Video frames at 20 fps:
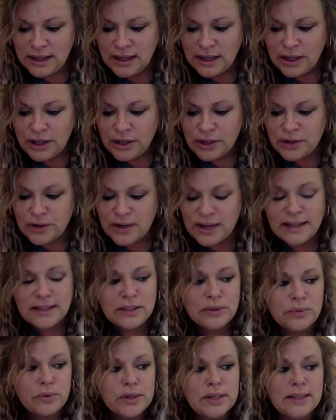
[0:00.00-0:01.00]
Your
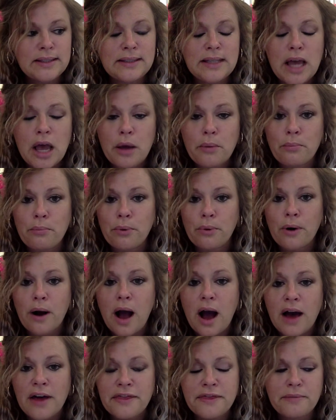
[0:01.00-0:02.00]
next word is
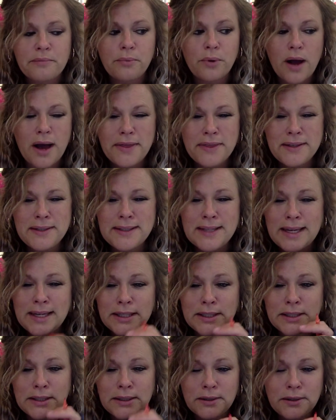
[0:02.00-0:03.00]
broth. Broth is like
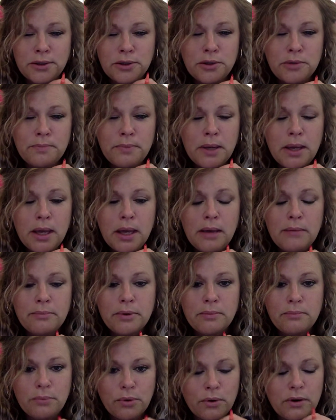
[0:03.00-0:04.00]
a soup,
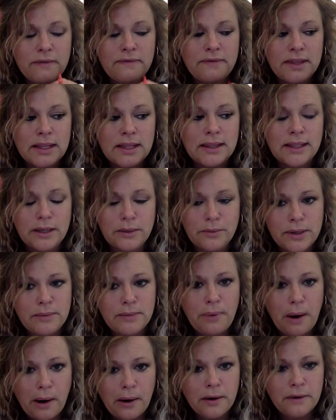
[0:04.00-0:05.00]
but more of the liquid
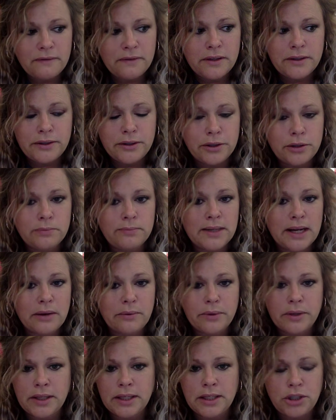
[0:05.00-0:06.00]
part of the soup, not
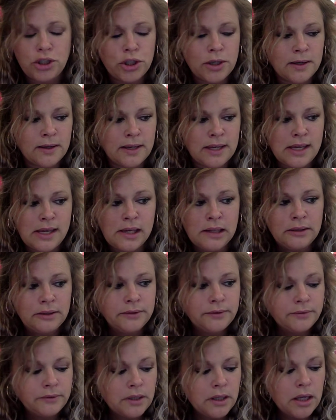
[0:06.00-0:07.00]
really chunky.
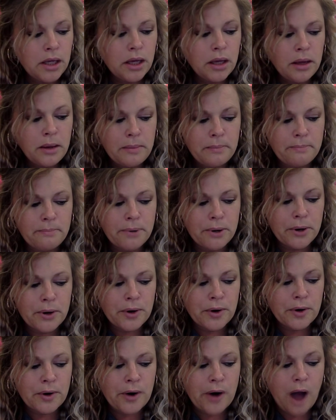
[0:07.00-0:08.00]

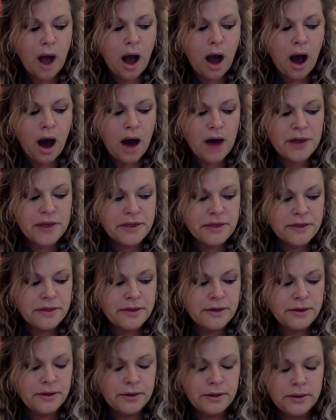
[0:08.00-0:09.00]
Broth.
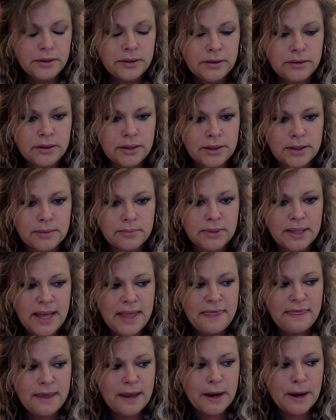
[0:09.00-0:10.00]
There's a
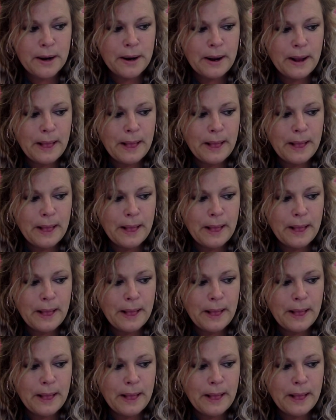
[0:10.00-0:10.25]
blend there.